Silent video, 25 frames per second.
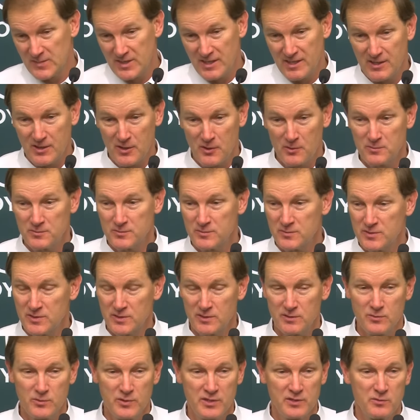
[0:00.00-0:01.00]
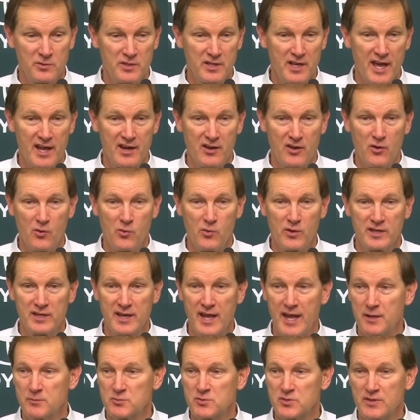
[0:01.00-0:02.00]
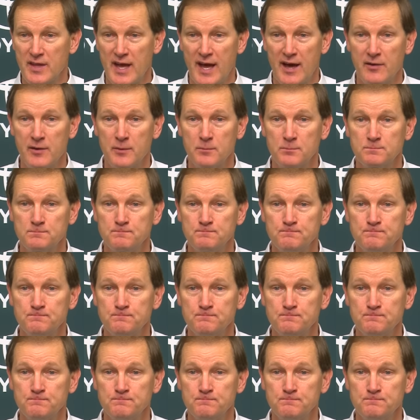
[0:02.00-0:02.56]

you know, we, we got to go win games without him.